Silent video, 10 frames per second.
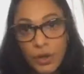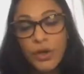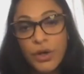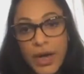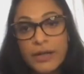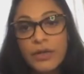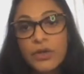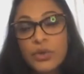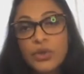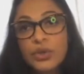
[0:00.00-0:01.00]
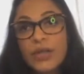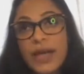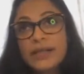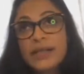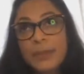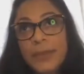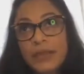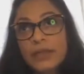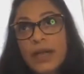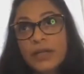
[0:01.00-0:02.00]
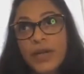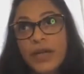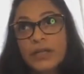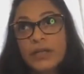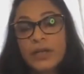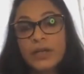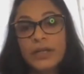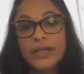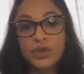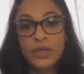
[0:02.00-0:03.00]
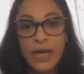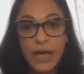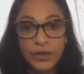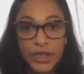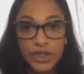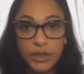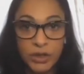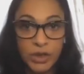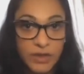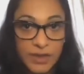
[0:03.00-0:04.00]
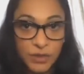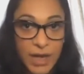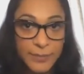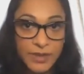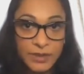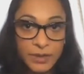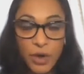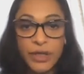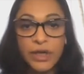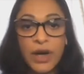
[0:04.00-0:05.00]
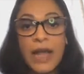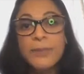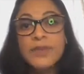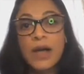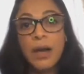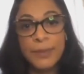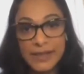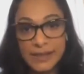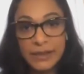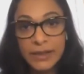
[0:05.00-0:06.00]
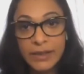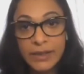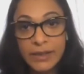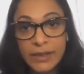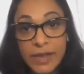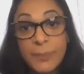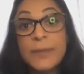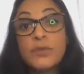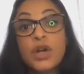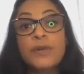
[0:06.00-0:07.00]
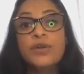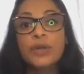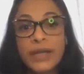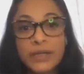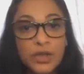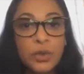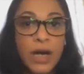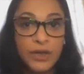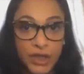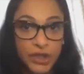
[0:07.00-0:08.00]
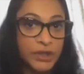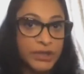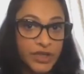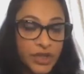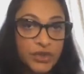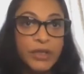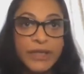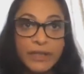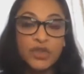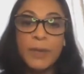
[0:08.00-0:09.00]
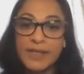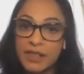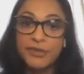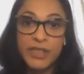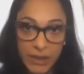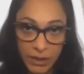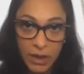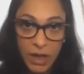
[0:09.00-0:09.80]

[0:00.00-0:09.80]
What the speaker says: Right. No, so that is a myth that creatine leads to dehydration and causes cramps in the body. Cramps are basically sometimes not even related to hydration, they're just related to muscle fatigue.